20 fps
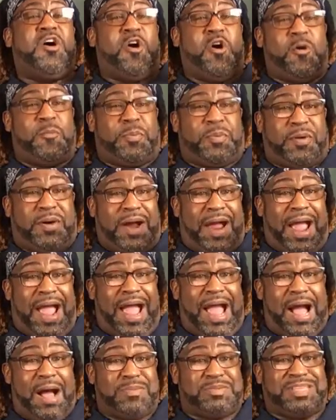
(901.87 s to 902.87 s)
or
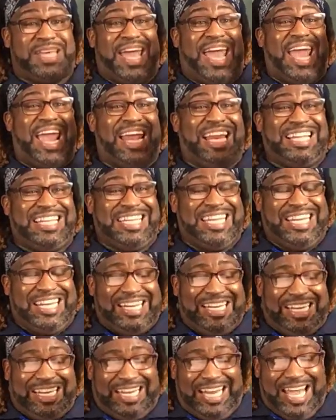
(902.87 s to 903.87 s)
perhaps a
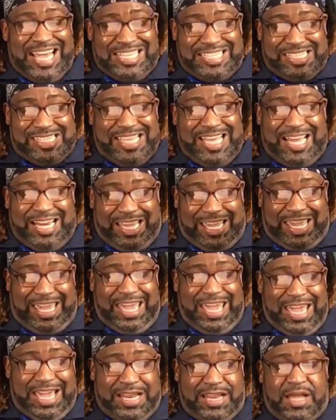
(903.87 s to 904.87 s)
little less than
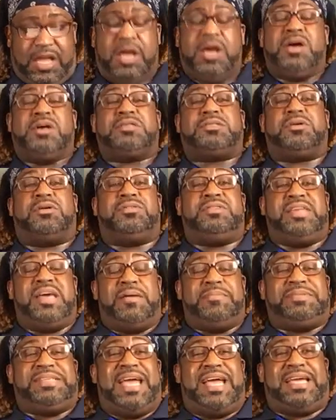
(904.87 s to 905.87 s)
it. So
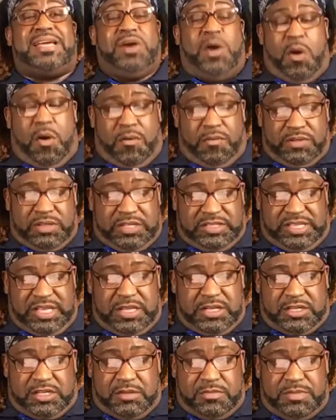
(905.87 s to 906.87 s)
them taking over the
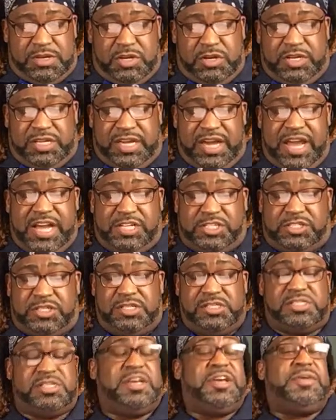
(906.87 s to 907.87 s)
telecommunications